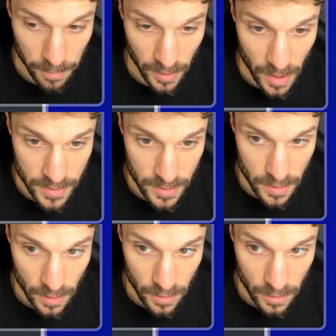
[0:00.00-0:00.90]
the
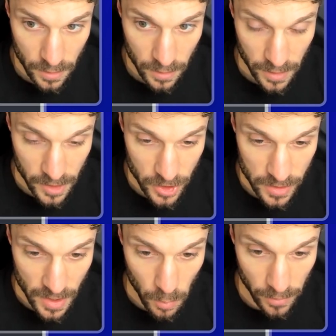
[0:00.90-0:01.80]
plus,
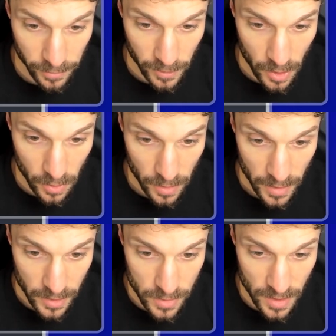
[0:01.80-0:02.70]
conditions and workflow,
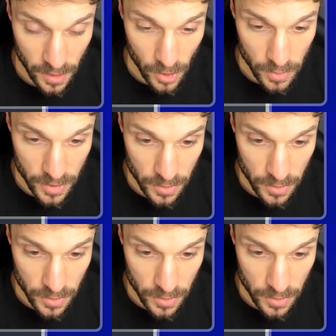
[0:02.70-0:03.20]
and use the go